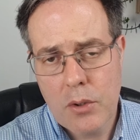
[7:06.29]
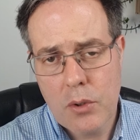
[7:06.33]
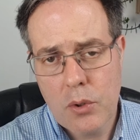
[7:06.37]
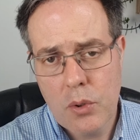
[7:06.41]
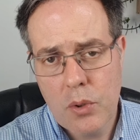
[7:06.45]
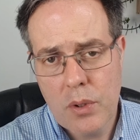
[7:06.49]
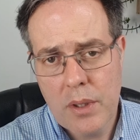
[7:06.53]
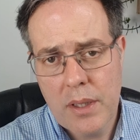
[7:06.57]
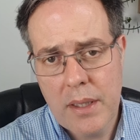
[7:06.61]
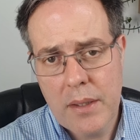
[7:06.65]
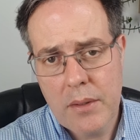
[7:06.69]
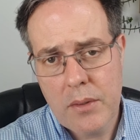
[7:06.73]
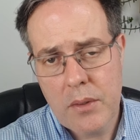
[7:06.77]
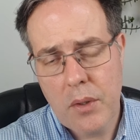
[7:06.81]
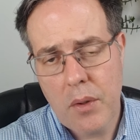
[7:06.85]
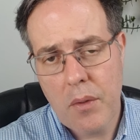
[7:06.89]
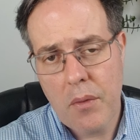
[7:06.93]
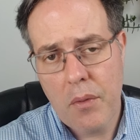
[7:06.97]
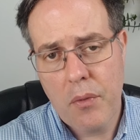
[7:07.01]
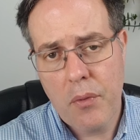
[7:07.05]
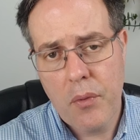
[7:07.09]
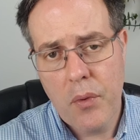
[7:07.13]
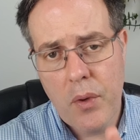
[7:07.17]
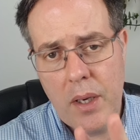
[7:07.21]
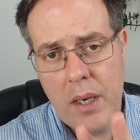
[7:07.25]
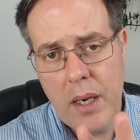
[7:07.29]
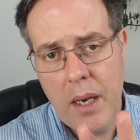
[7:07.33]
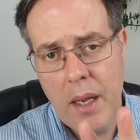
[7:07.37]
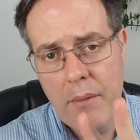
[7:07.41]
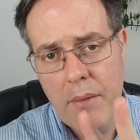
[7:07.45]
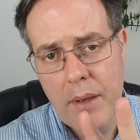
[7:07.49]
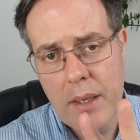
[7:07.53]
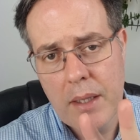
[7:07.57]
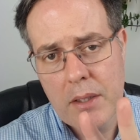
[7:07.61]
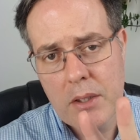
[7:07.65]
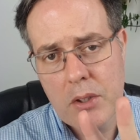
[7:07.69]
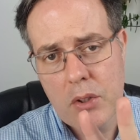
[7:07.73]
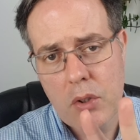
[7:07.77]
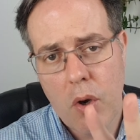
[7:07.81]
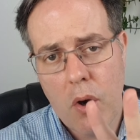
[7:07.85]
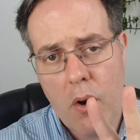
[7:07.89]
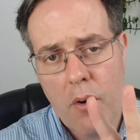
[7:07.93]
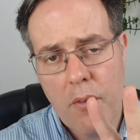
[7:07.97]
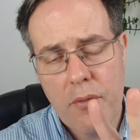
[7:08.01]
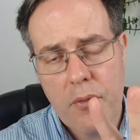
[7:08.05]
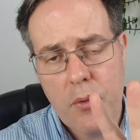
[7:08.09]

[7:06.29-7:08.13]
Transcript: you need 3 levels of